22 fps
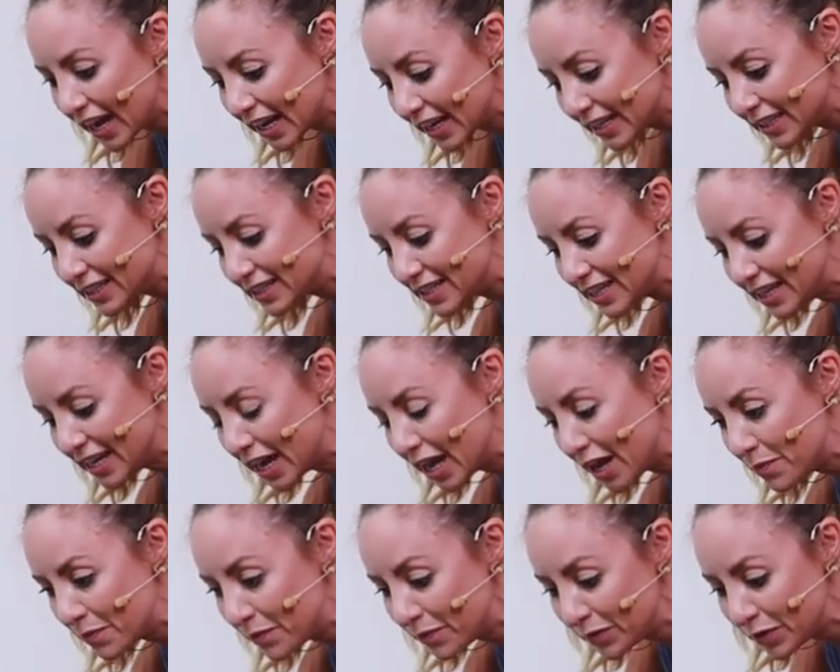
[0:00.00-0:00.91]
I can
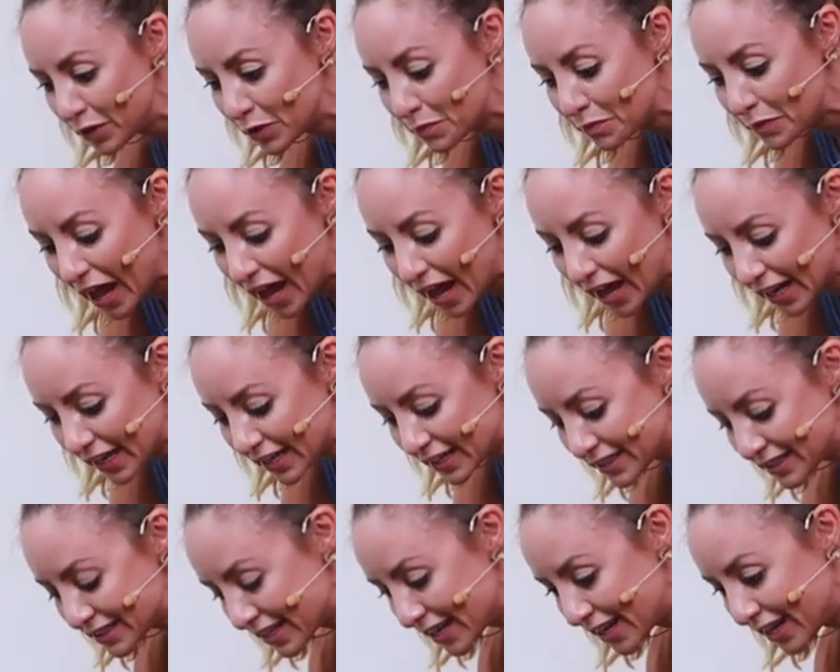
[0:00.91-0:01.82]
DM you
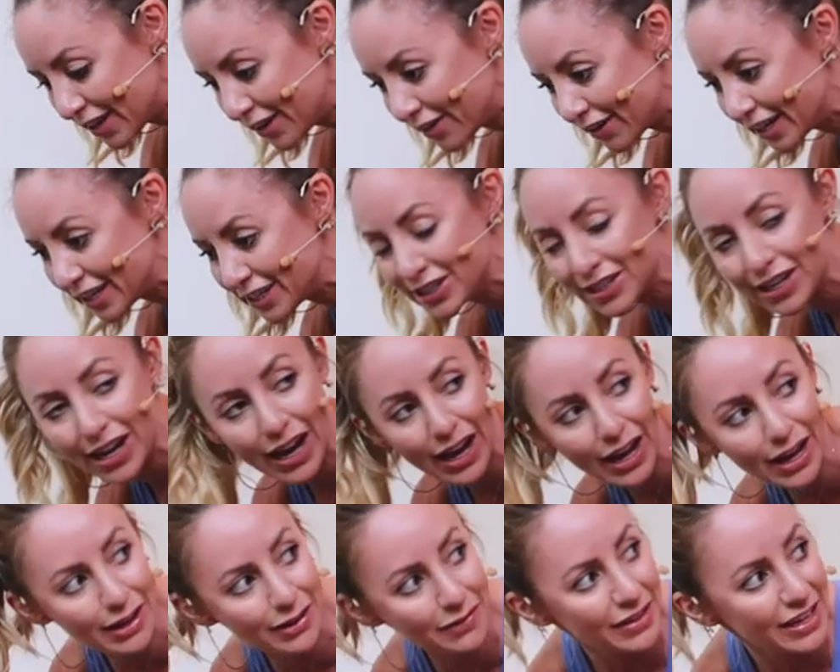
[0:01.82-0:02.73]
back and say great
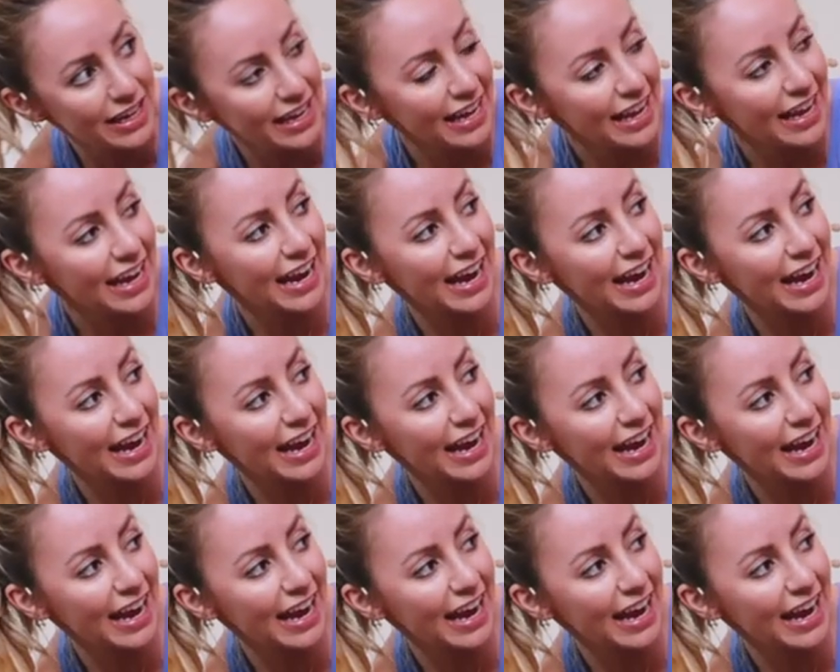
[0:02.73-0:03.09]
job.